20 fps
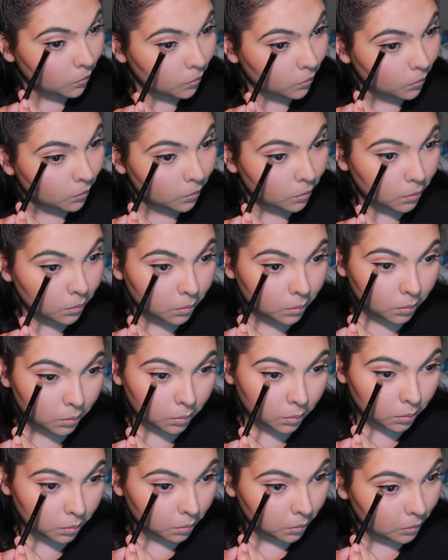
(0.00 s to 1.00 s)

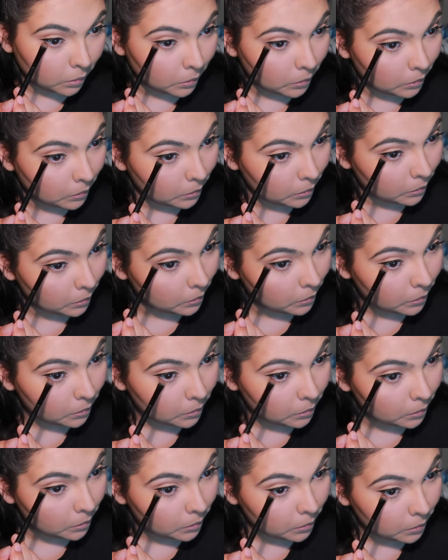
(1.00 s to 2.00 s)

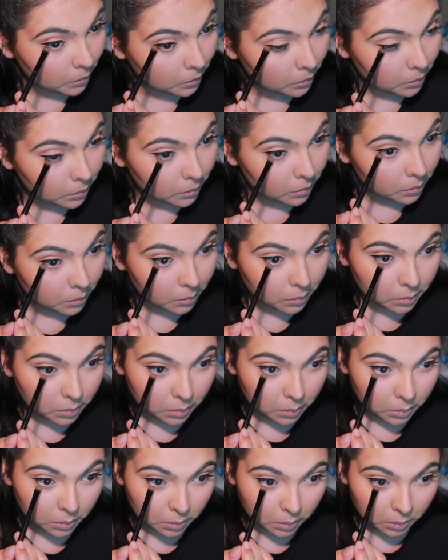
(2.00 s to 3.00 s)

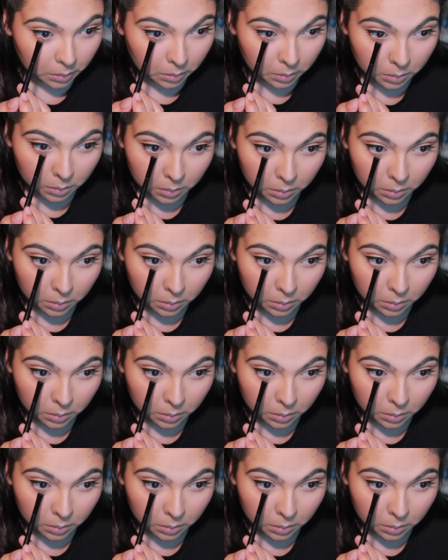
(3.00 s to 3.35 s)
[no speech]